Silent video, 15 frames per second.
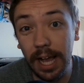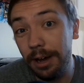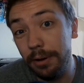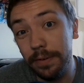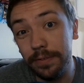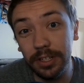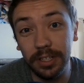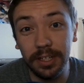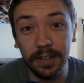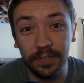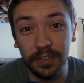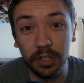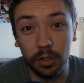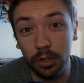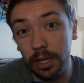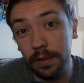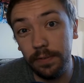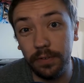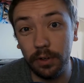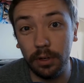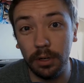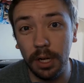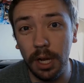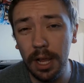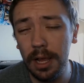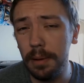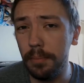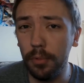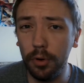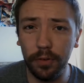However, if you're looking for
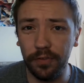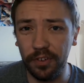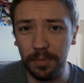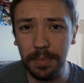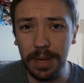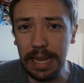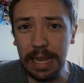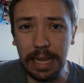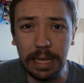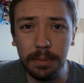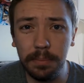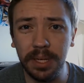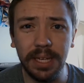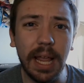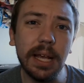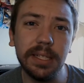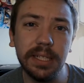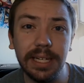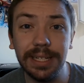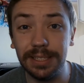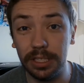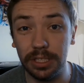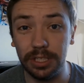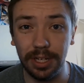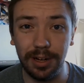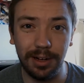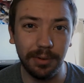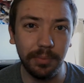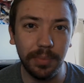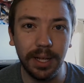more from him, yes, he gets a
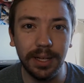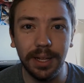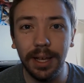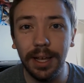song, but